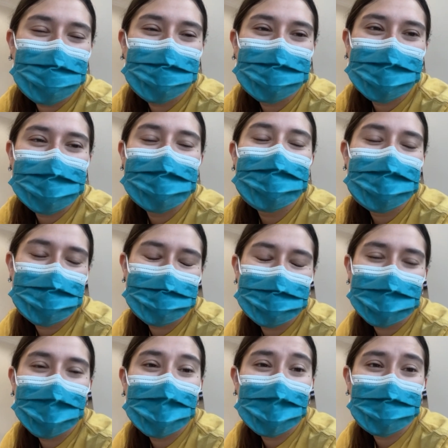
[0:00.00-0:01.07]
but if
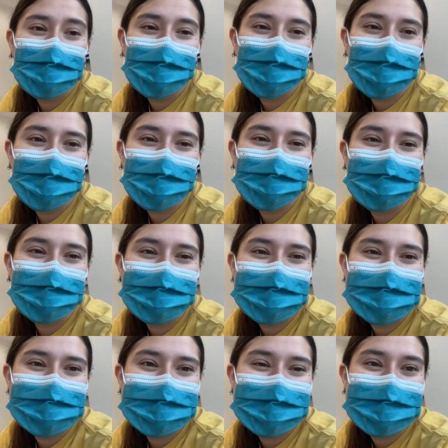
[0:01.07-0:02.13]
not, I'll be recording for you
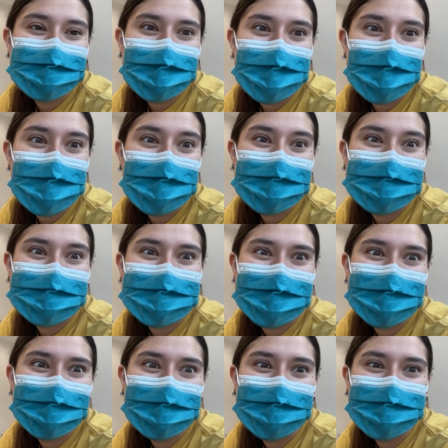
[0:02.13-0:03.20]
guys. So stay
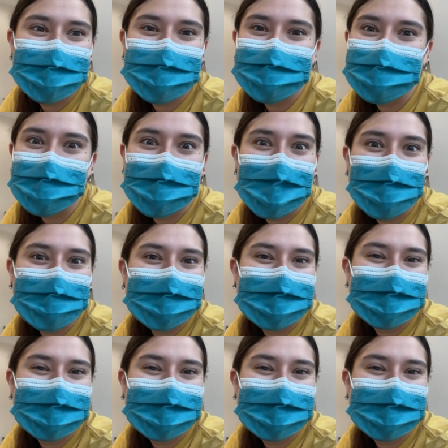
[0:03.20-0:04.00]
tuned for what happens